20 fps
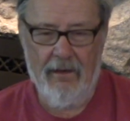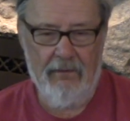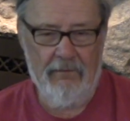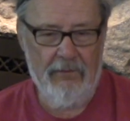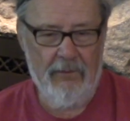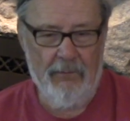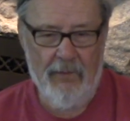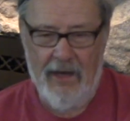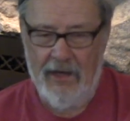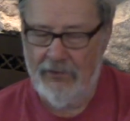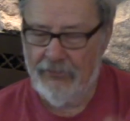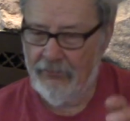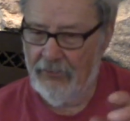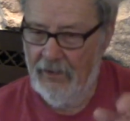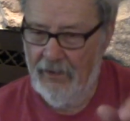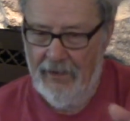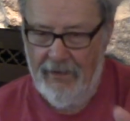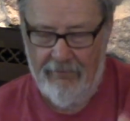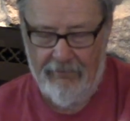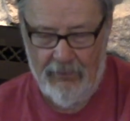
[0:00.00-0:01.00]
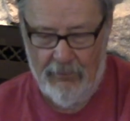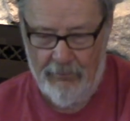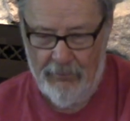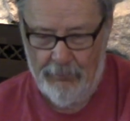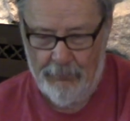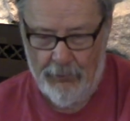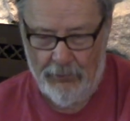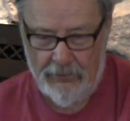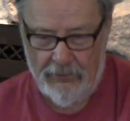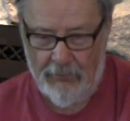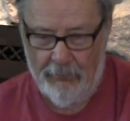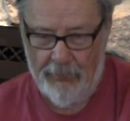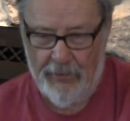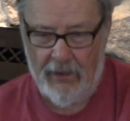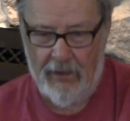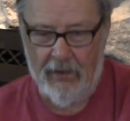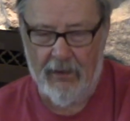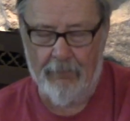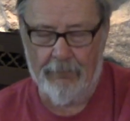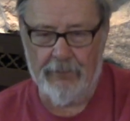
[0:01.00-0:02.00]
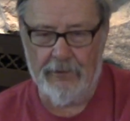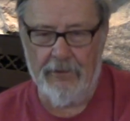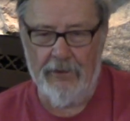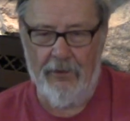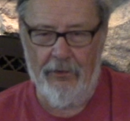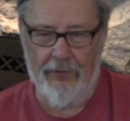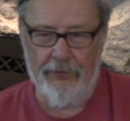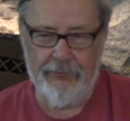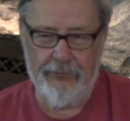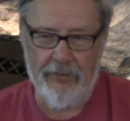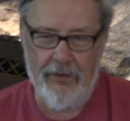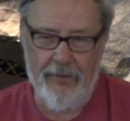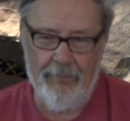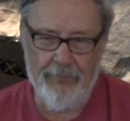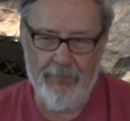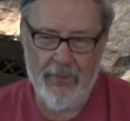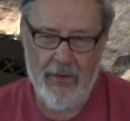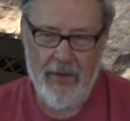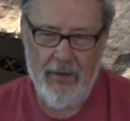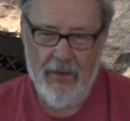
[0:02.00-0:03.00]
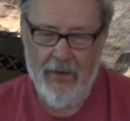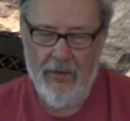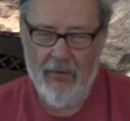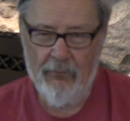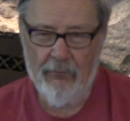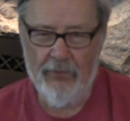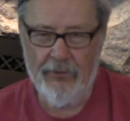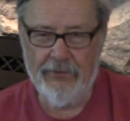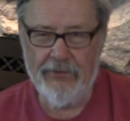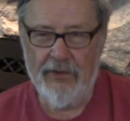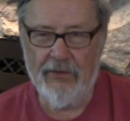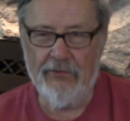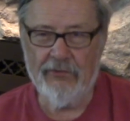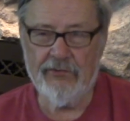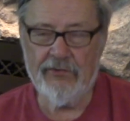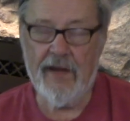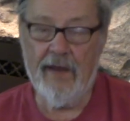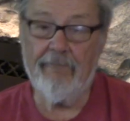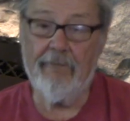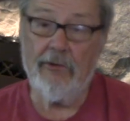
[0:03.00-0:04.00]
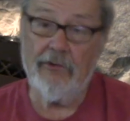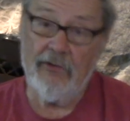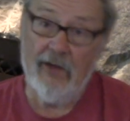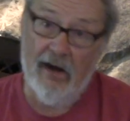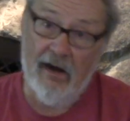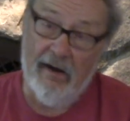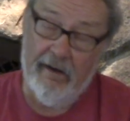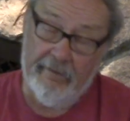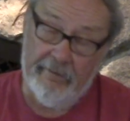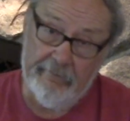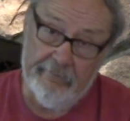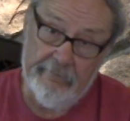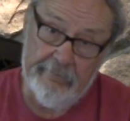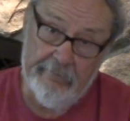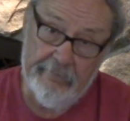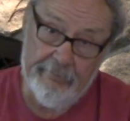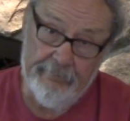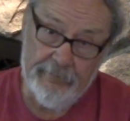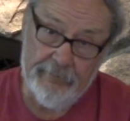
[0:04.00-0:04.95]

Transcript: You might as well have to put the bear up close within 7 yards.